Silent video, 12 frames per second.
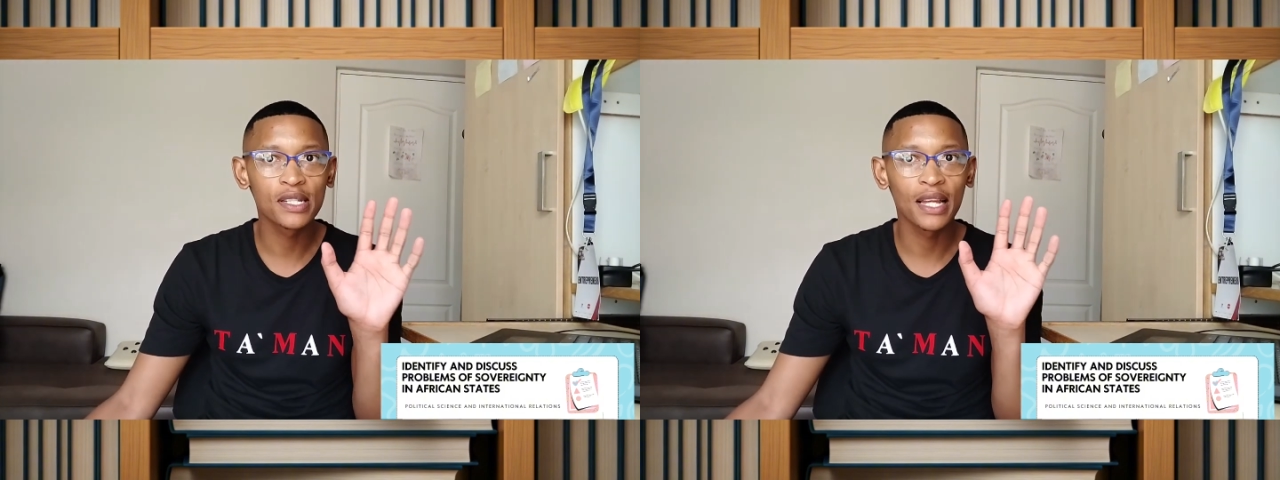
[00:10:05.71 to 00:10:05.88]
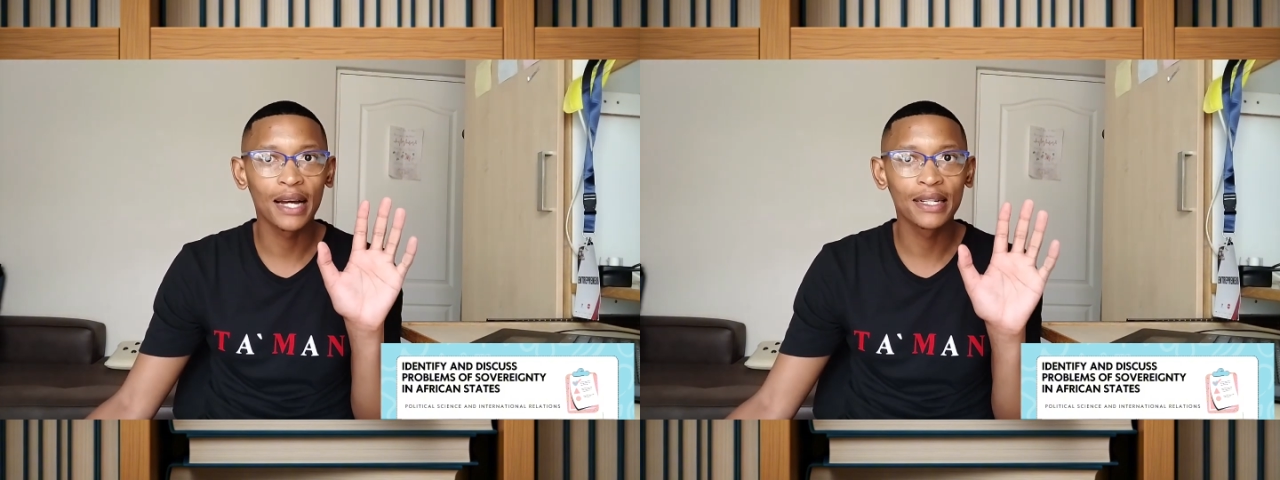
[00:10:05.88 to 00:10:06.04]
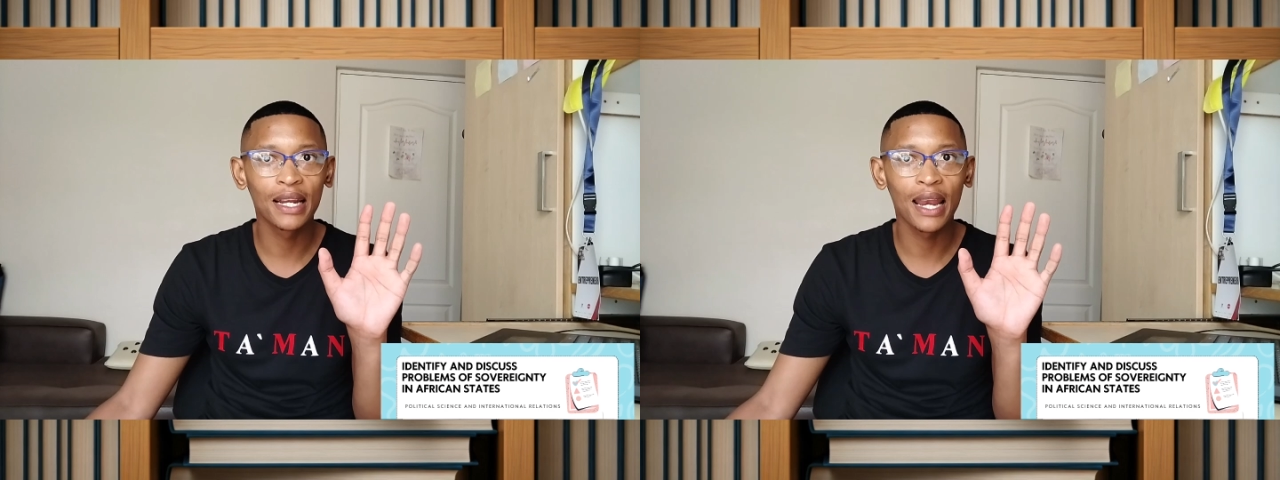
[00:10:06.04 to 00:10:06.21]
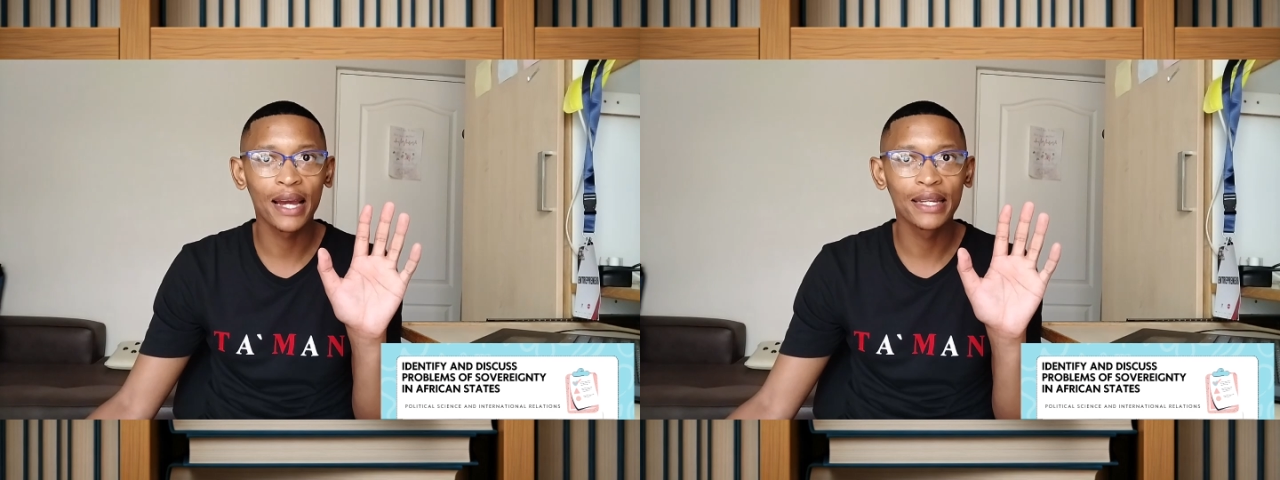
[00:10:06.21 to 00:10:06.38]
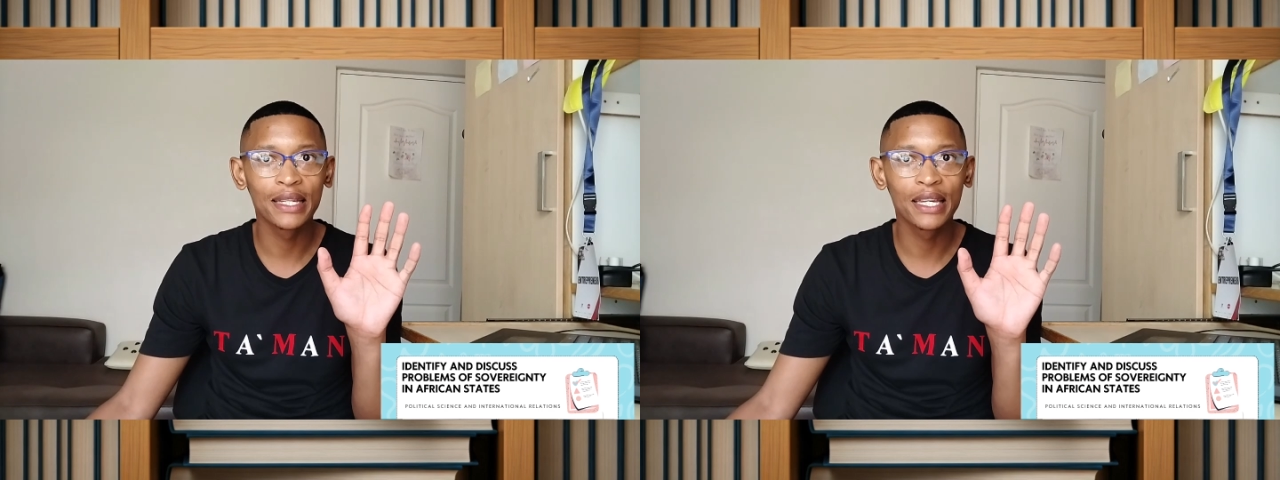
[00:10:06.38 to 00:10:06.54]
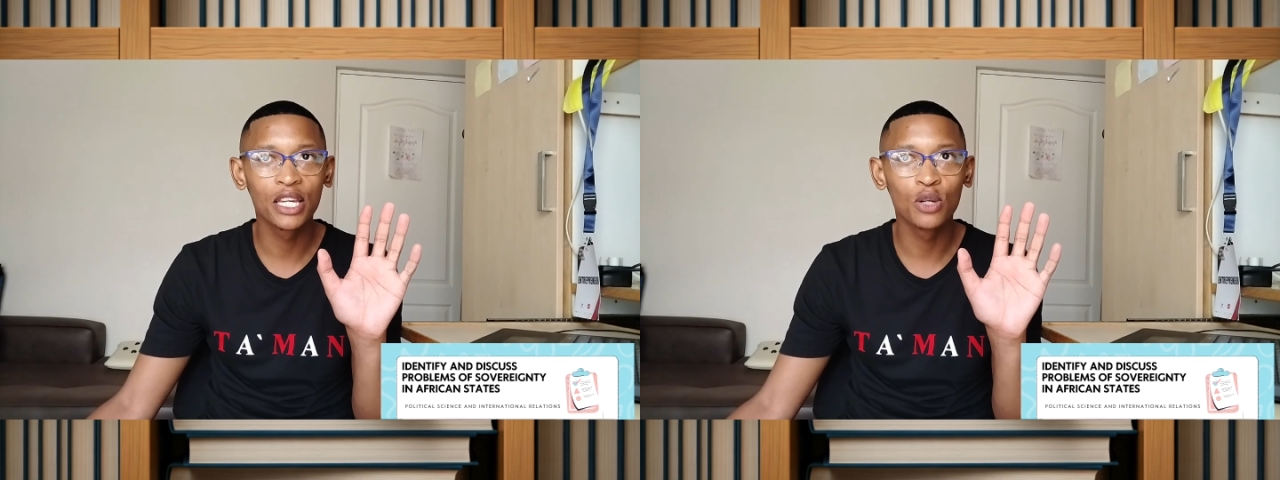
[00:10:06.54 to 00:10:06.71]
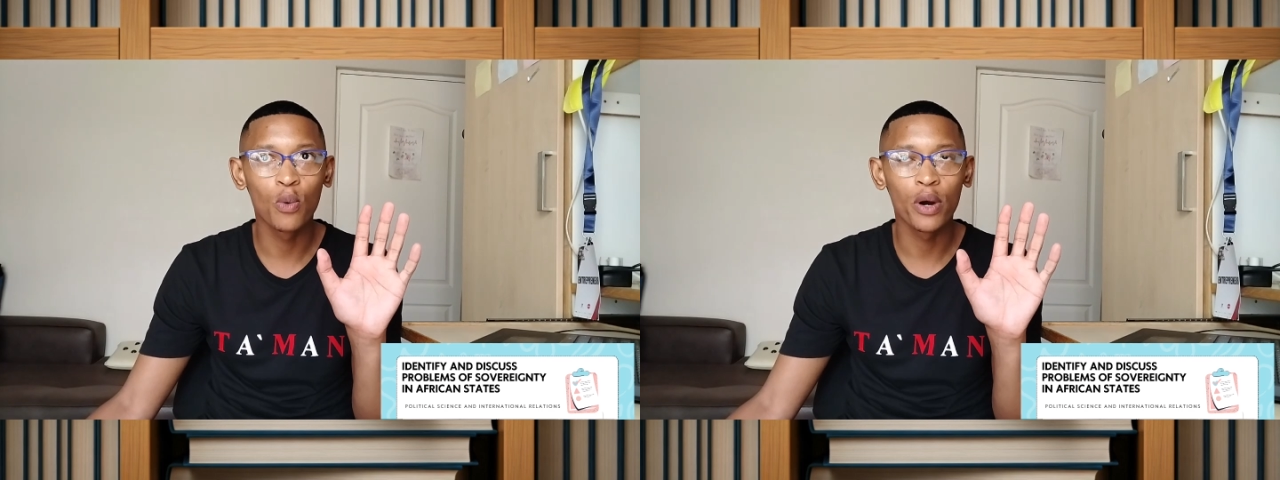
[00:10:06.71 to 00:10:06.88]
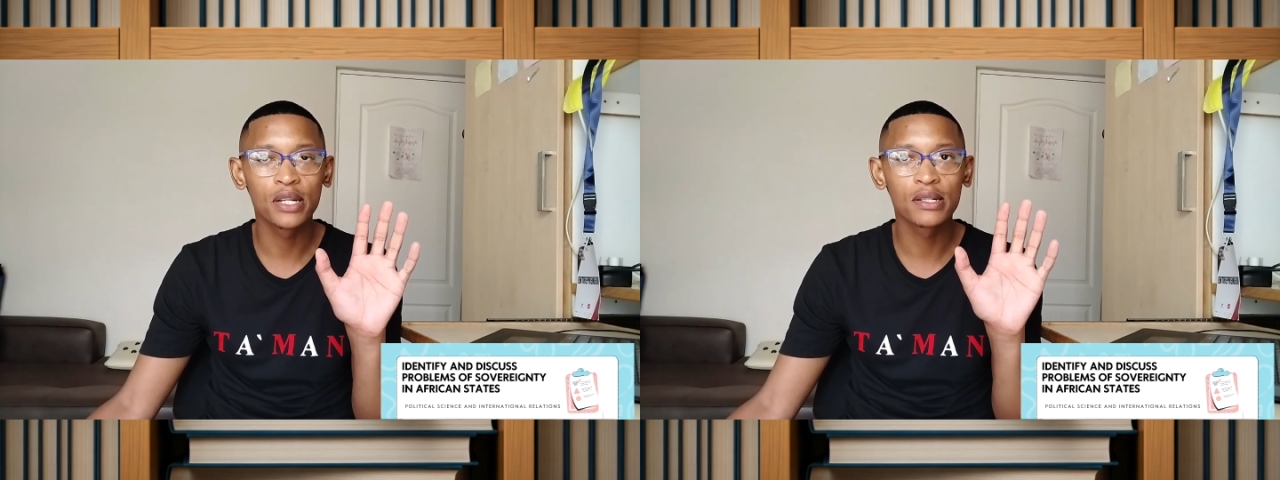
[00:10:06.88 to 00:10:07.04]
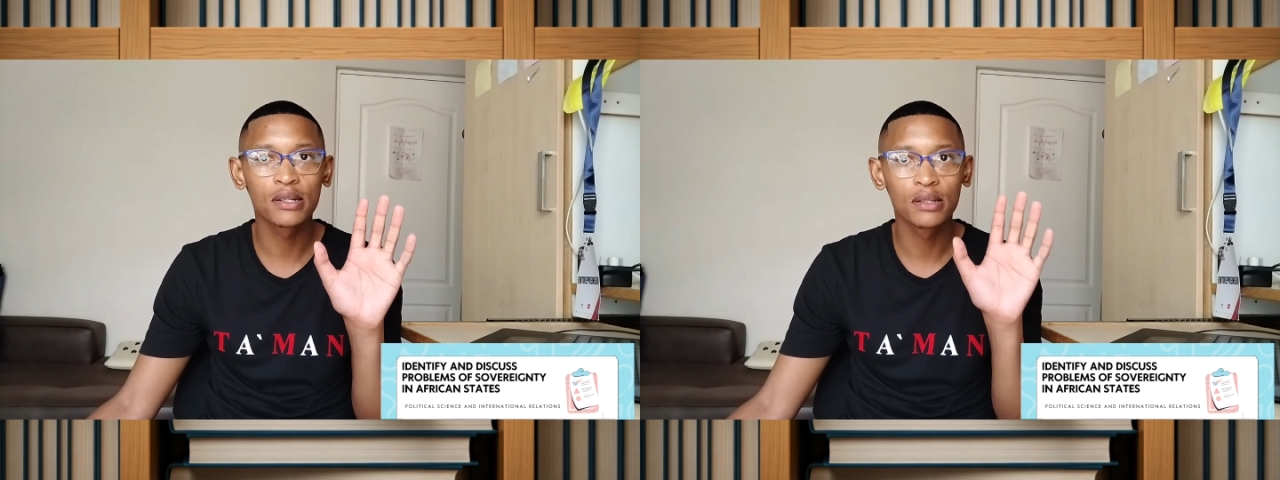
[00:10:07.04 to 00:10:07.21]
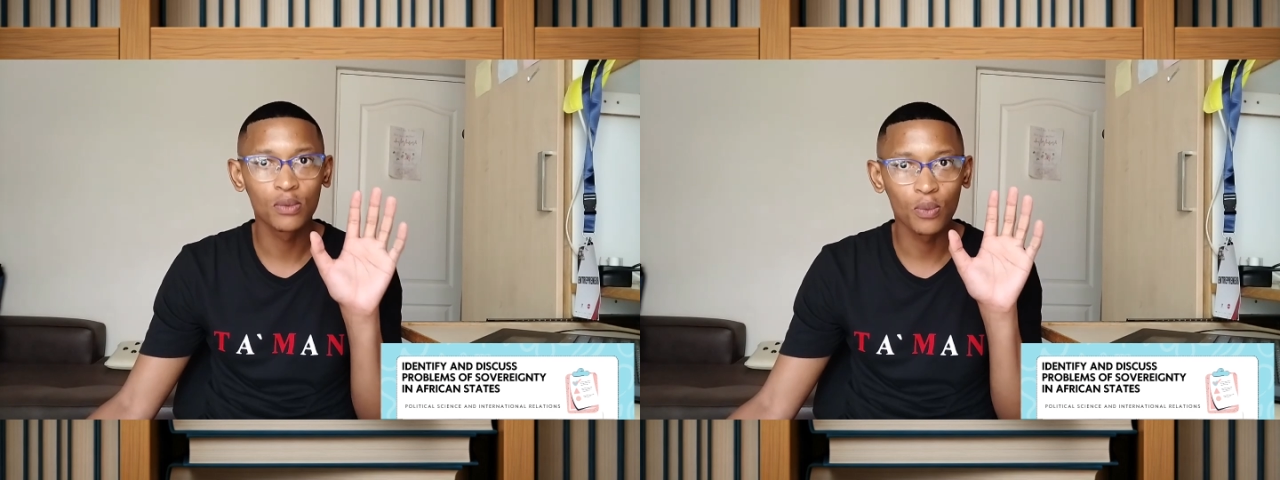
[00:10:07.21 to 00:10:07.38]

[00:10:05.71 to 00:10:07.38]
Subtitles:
the underlying keywords